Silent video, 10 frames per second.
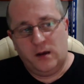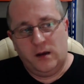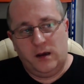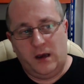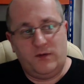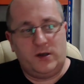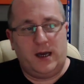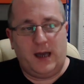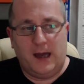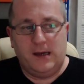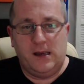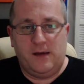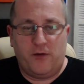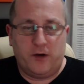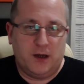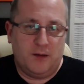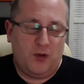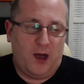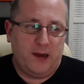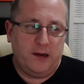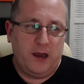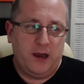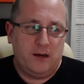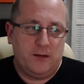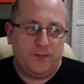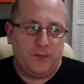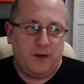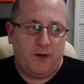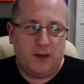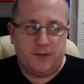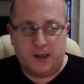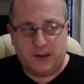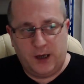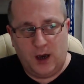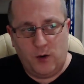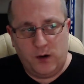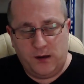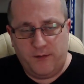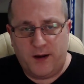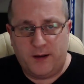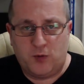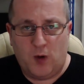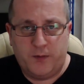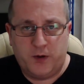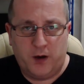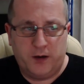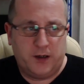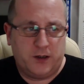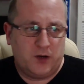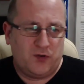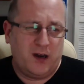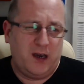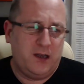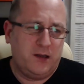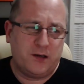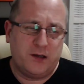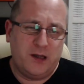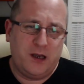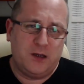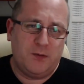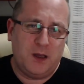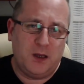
If you take Andy, for example, Andy develops SEO, he develops websites, etc. He doesn't need to be in the